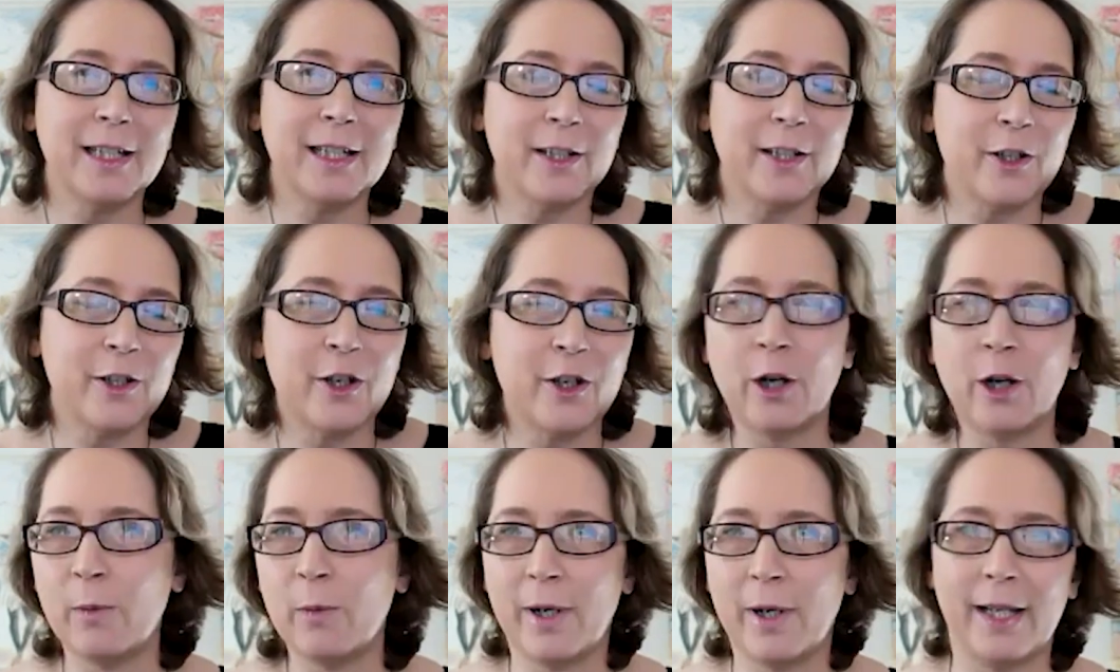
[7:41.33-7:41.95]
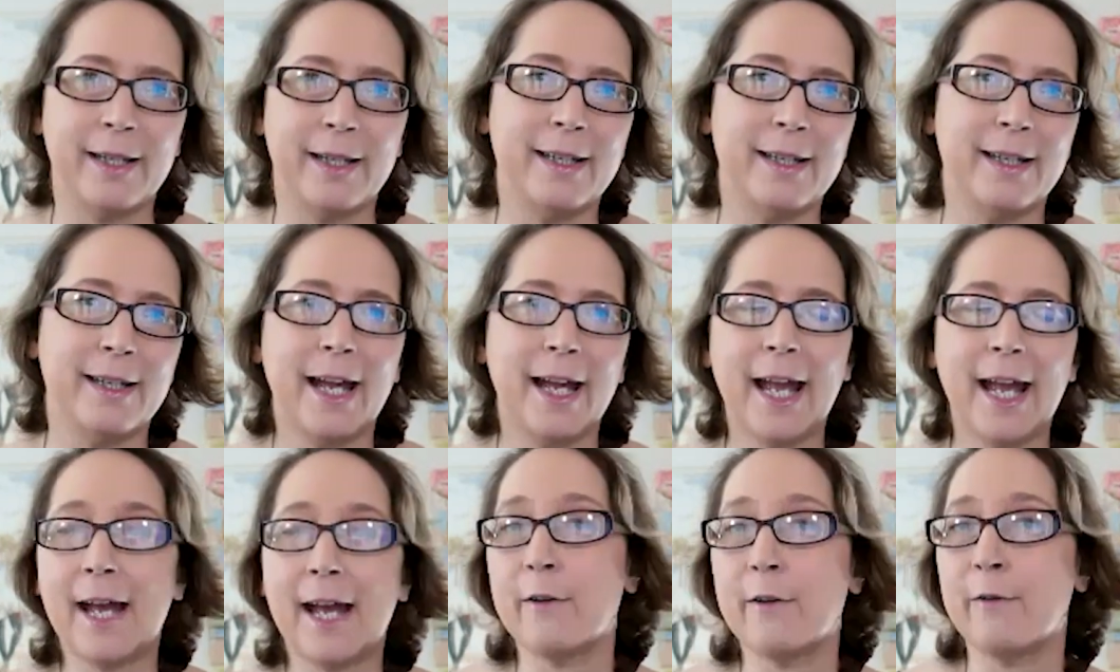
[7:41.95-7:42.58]
No one
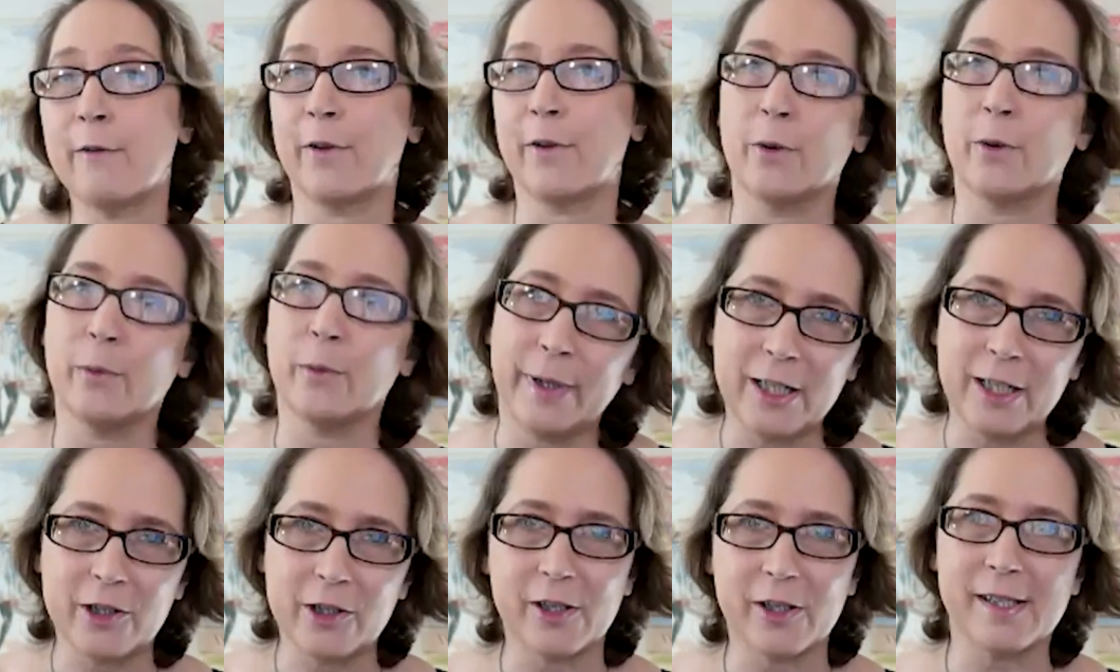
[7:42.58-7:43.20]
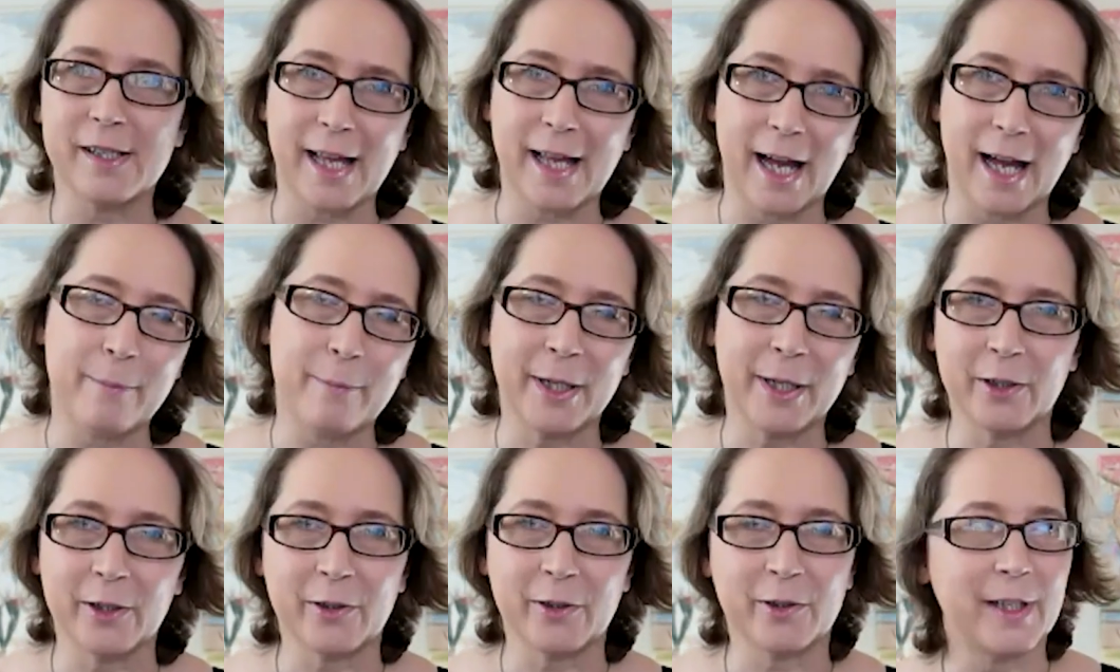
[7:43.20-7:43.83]
ever reaches that
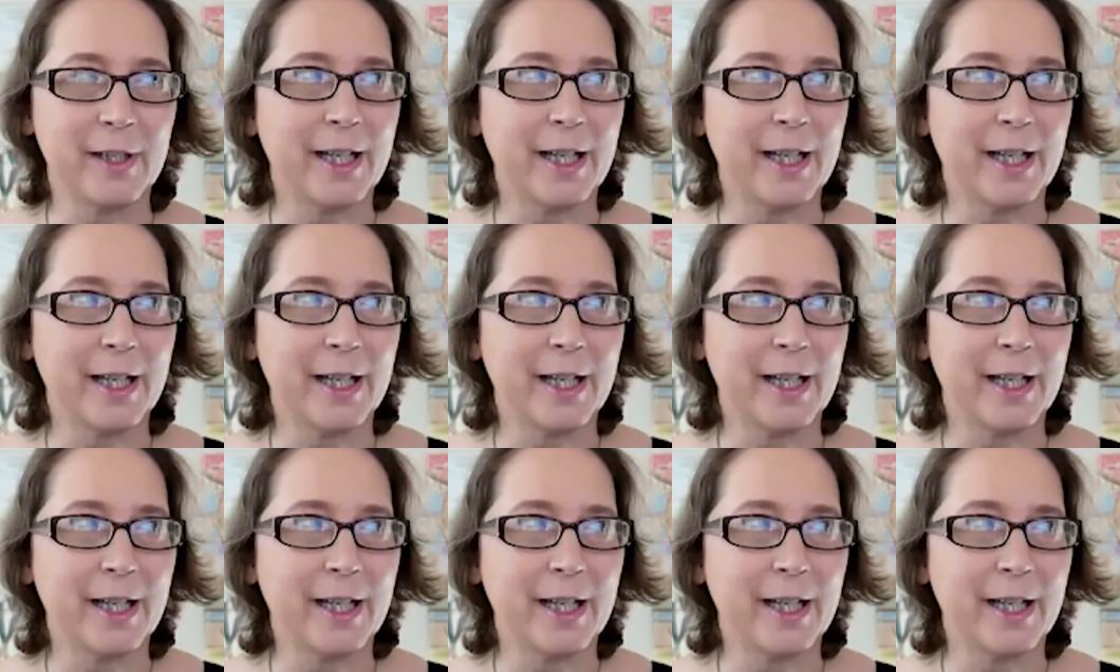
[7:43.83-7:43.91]
pinnacle.